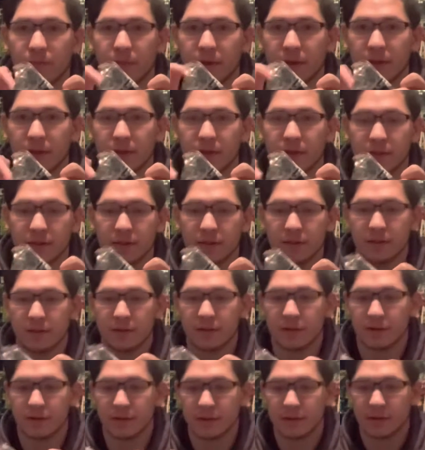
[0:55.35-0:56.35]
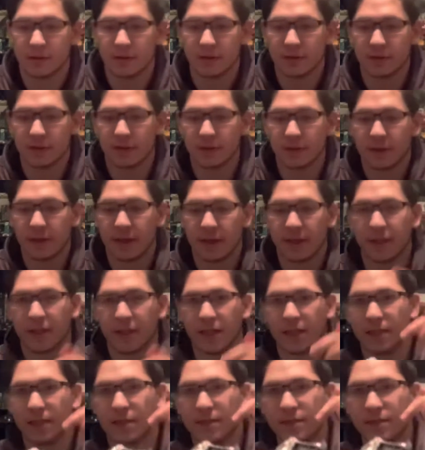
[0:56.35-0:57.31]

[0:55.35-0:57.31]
pieces, and then